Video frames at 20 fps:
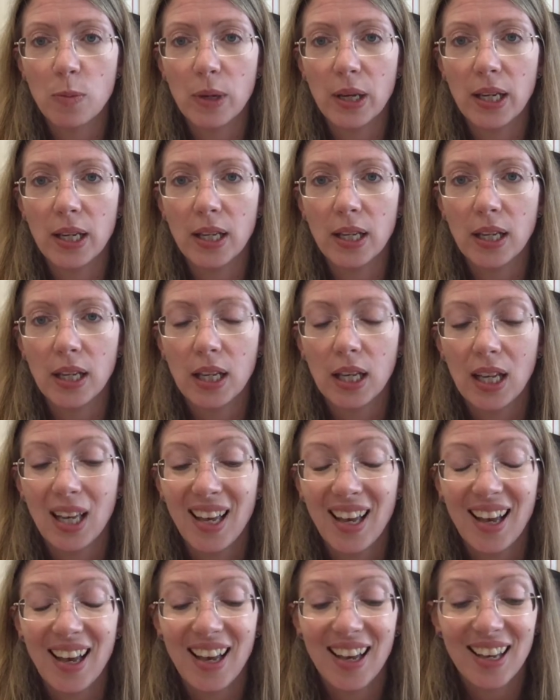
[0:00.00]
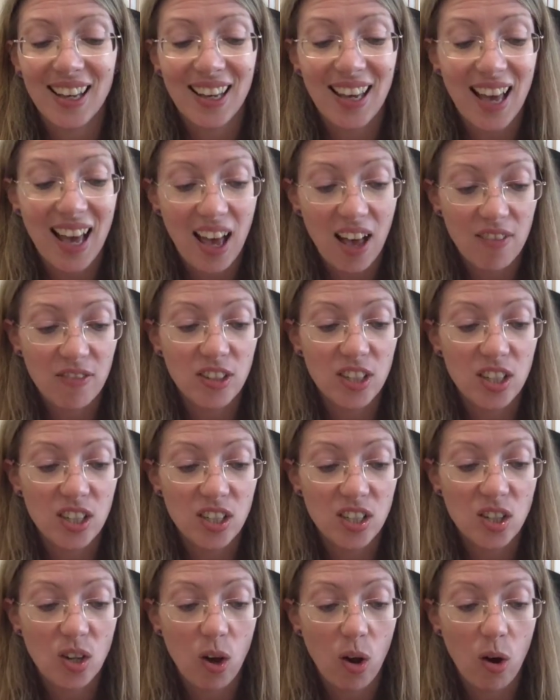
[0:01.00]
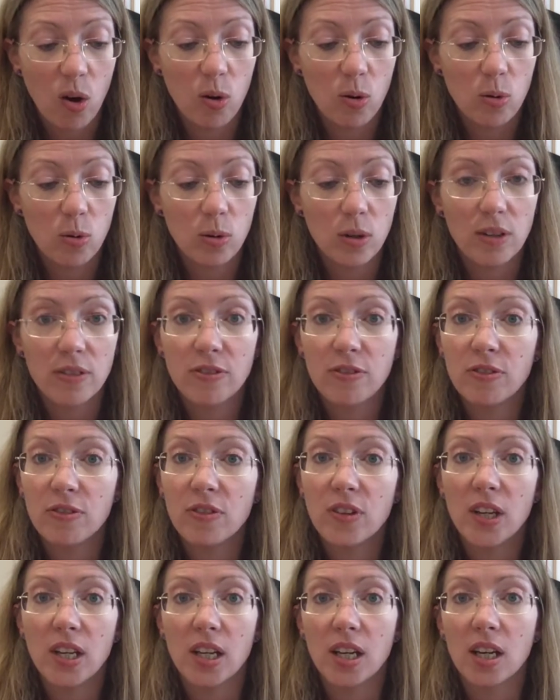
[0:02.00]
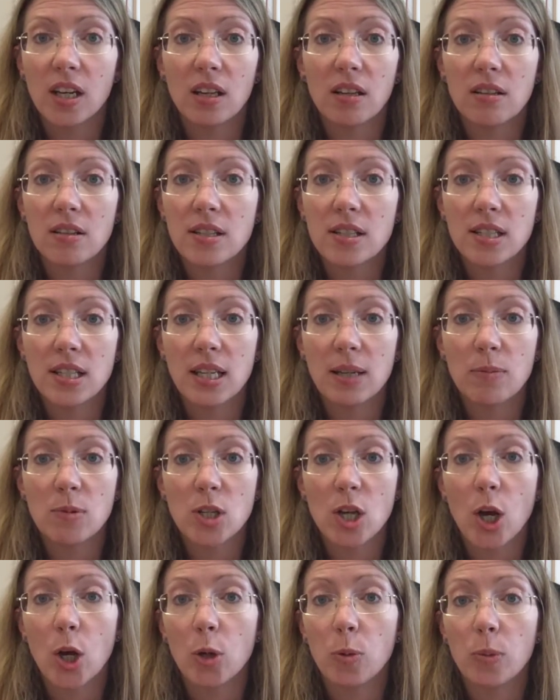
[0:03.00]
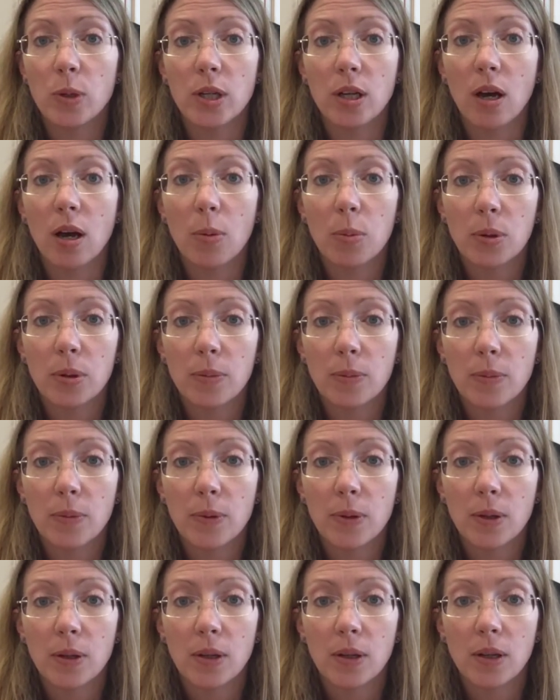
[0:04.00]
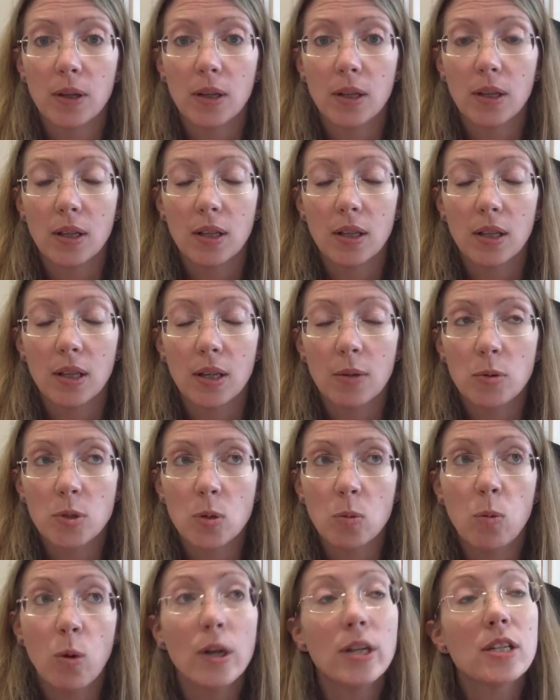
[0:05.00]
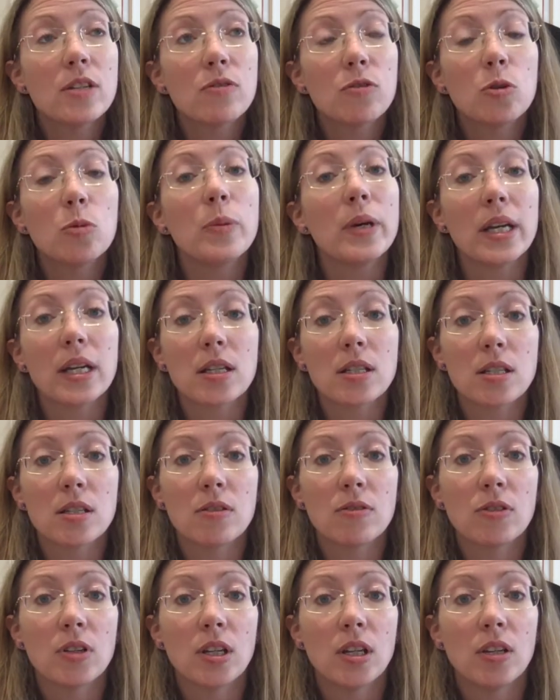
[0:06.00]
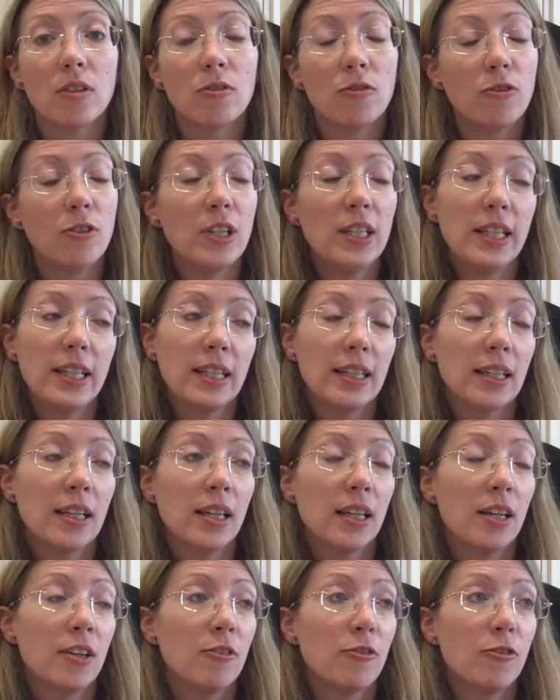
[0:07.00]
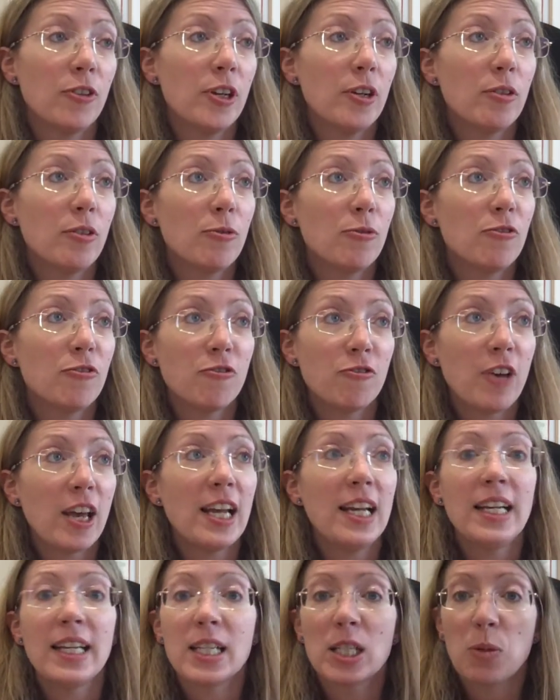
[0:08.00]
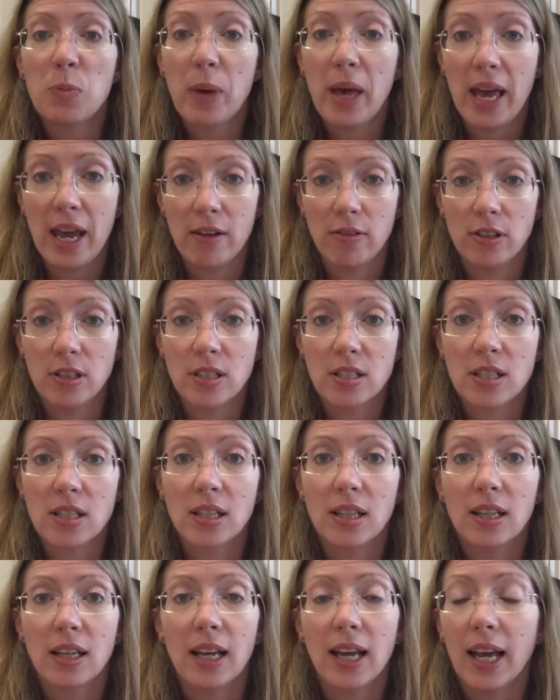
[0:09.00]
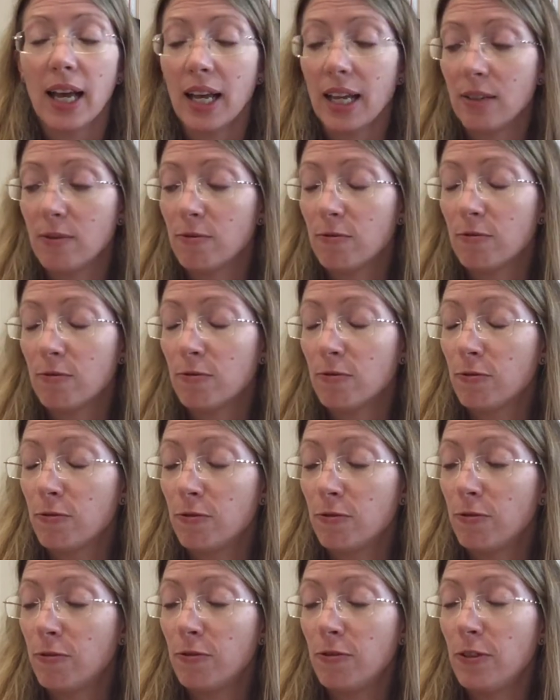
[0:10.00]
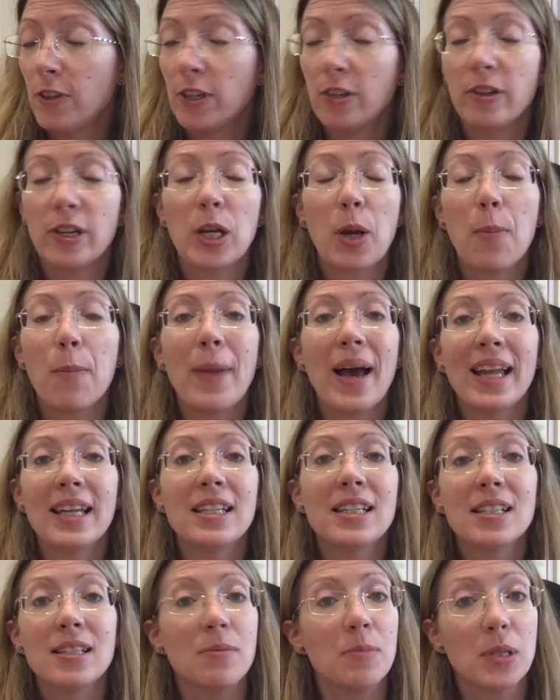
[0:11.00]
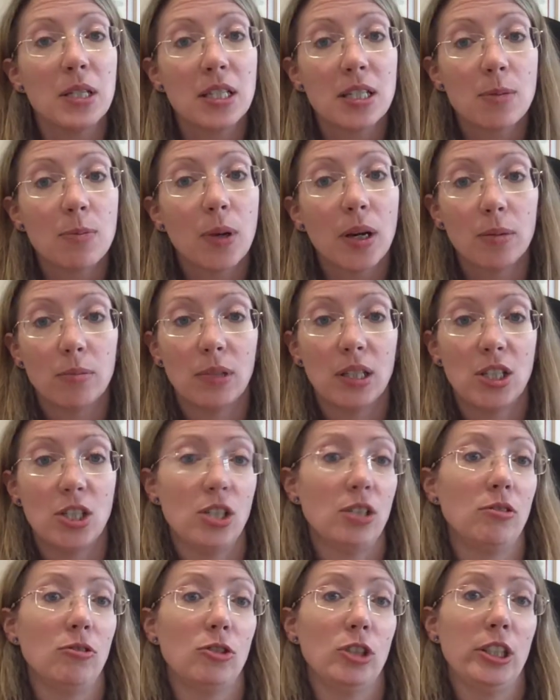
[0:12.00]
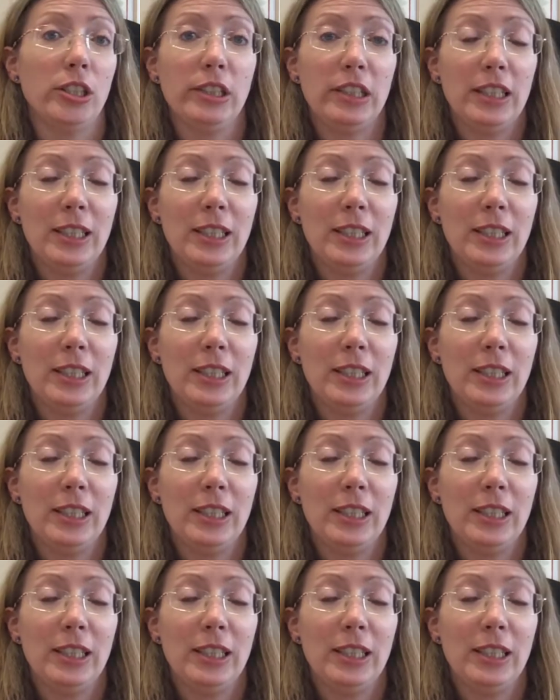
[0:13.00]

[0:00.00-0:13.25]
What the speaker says: me, a cavernous hole of fear seemed to open up. It was a wonderful mix of fear of failing as a parent and fearing abandonment by my children.